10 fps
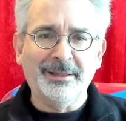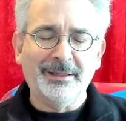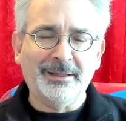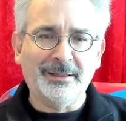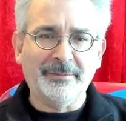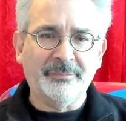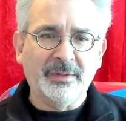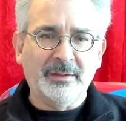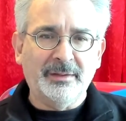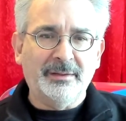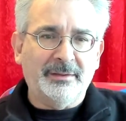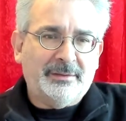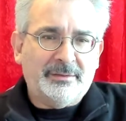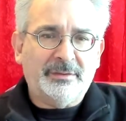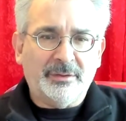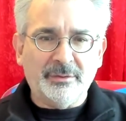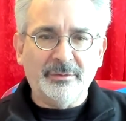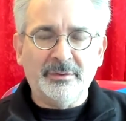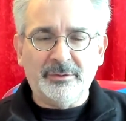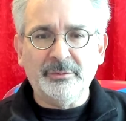Um,
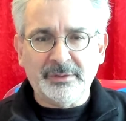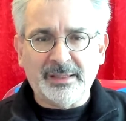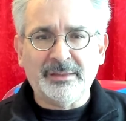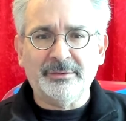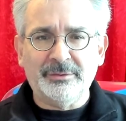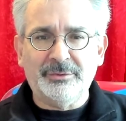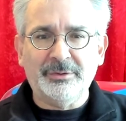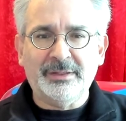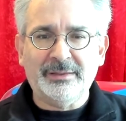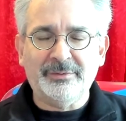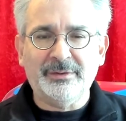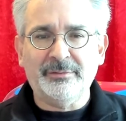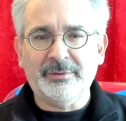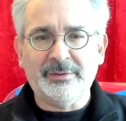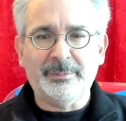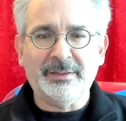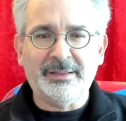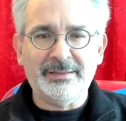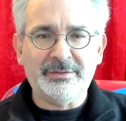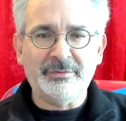so cool down, you should have enough other
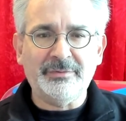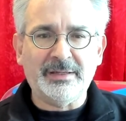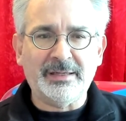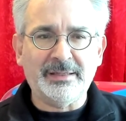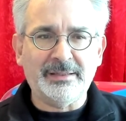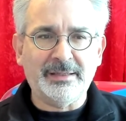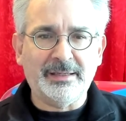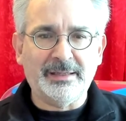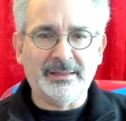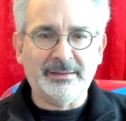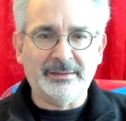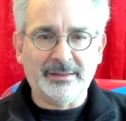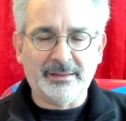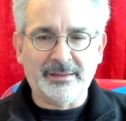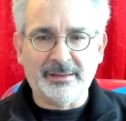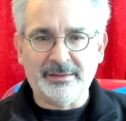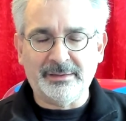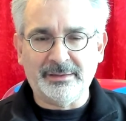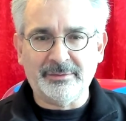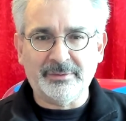planes to fly, and I
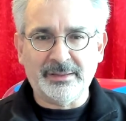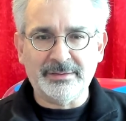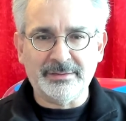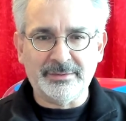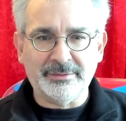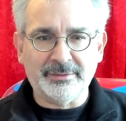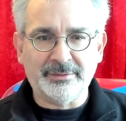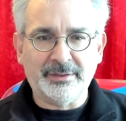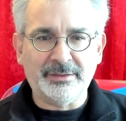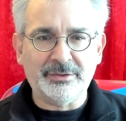think Horizon is doing a great